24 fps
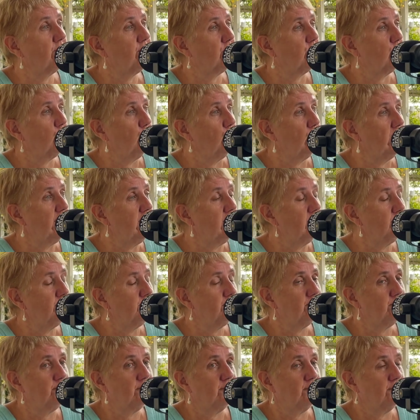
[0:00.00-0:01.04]
schooling
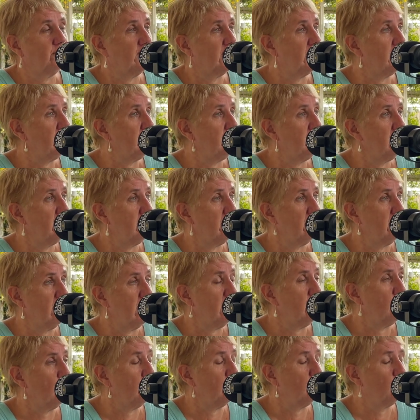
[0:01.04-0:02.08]
for kids
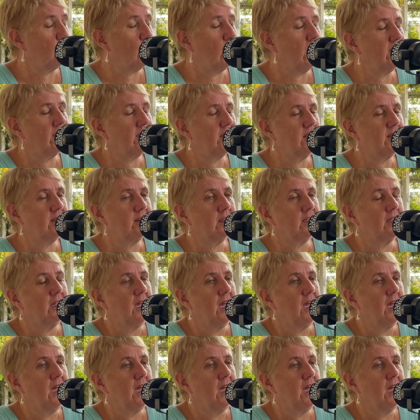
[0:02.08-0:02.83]
here in Hua Hin